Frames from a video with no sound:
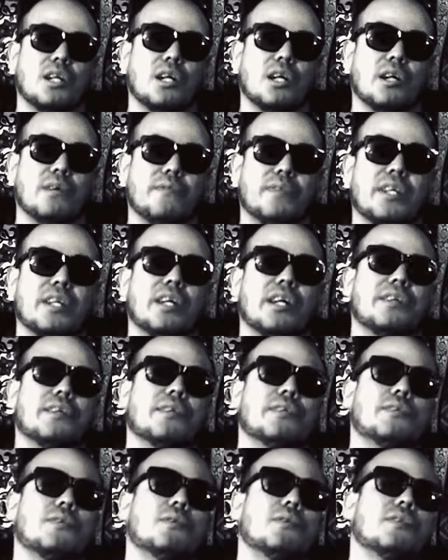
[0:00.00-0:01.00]
of the
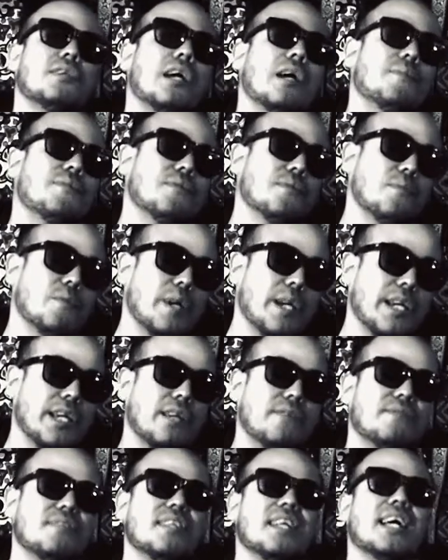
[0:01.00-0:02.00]
other 2 types of
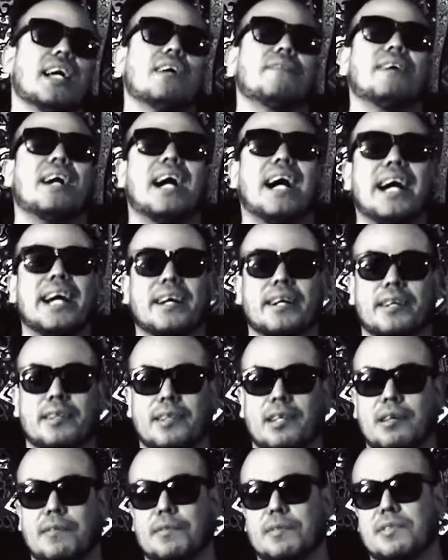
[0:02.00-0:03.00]
waves and have higher
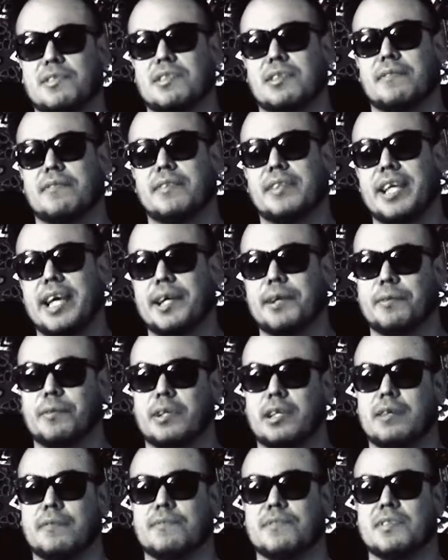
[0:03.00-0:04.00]
levels of theta
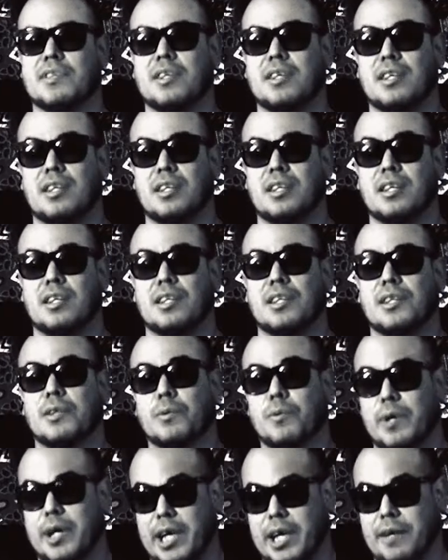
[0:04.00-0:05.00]
waves. The
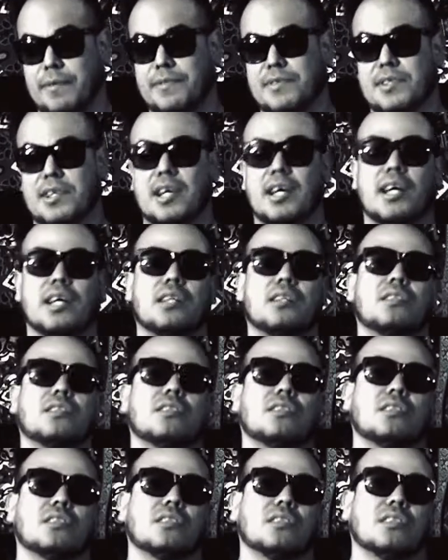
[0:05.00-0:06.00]
waves that
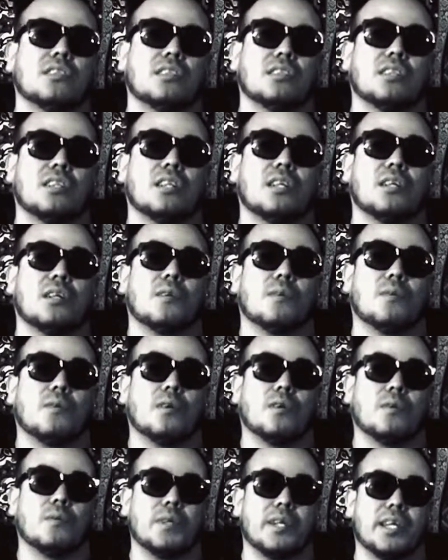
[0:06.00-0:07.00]

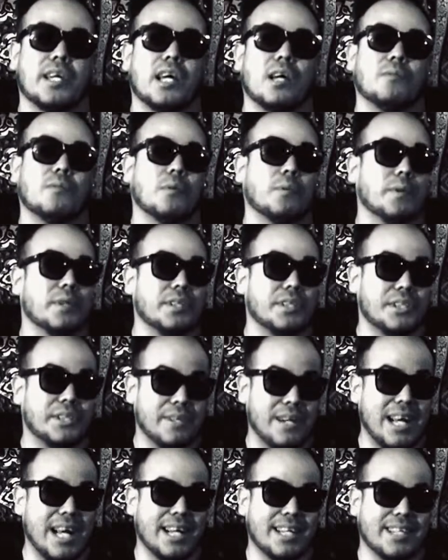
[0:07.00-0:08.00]
we get when we're
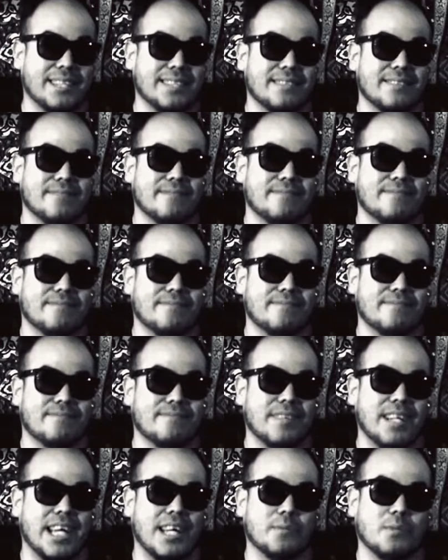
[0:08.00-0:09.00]
distracted
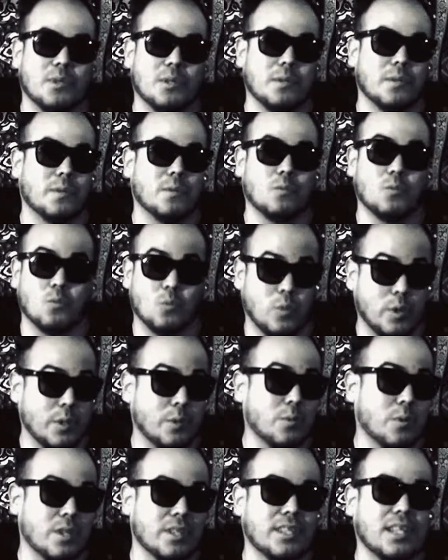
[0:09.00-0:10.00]
and when
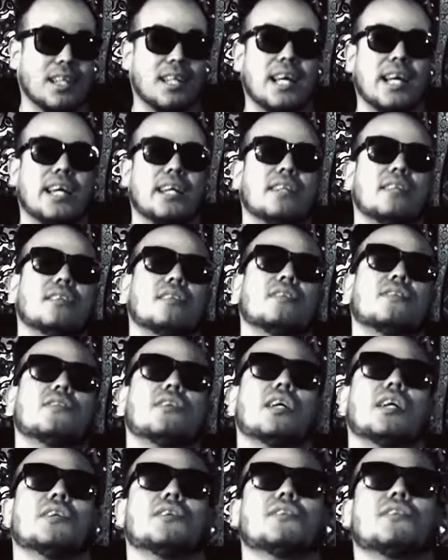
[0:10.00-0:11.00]
we're in the light
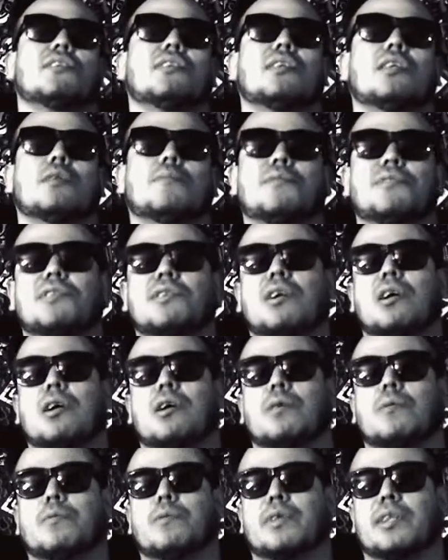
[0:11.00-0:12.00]
stage of sleep.
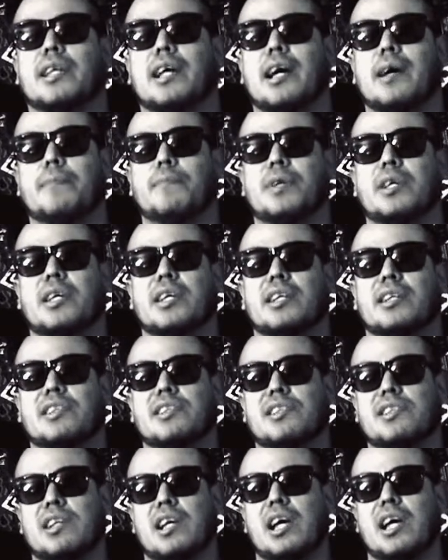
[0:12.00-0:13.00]
So, with that being
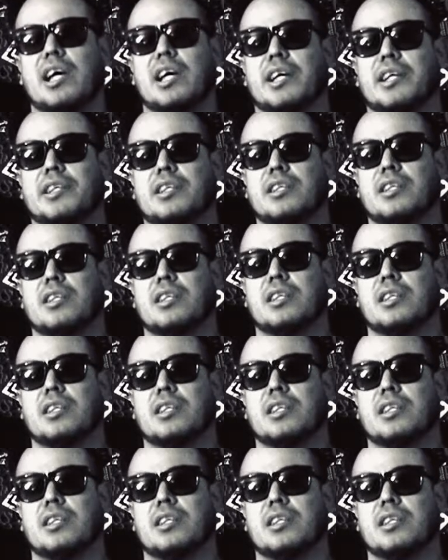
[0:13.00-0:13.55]
said,